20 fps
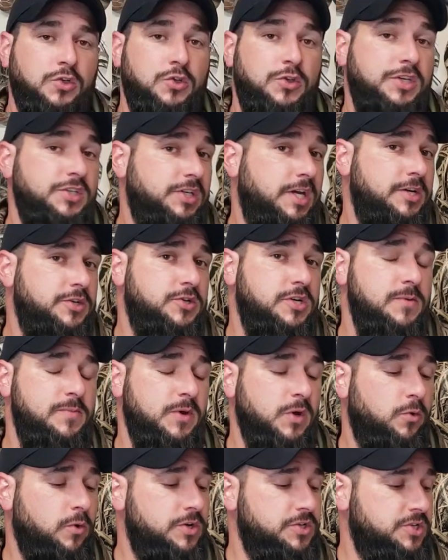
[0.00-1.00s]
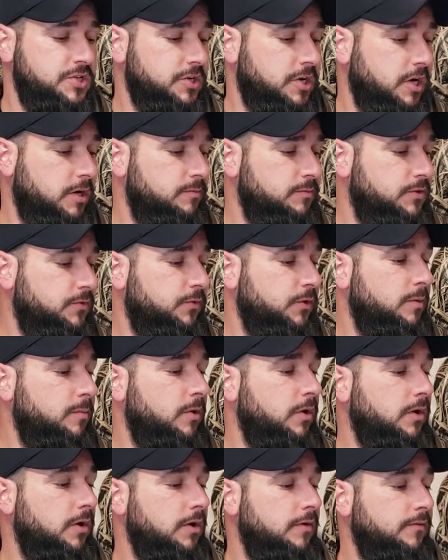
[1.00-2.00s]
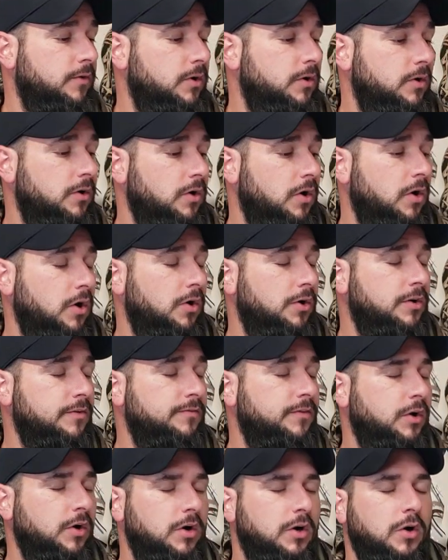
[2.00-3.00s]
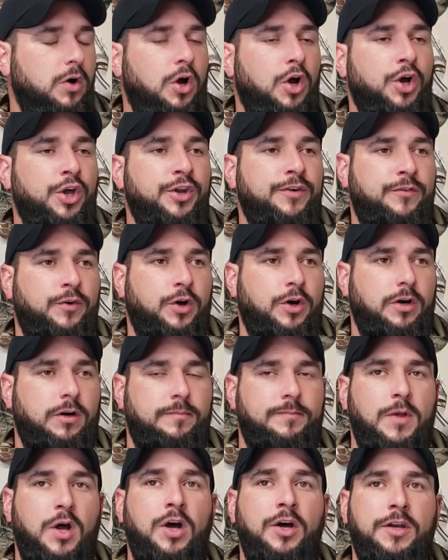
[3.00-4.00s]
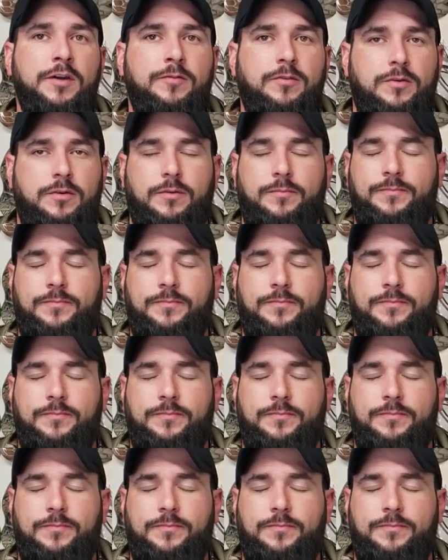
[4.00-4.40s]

So this hydro dipping question comes from Onavar, Onavar, Onavar, Onav.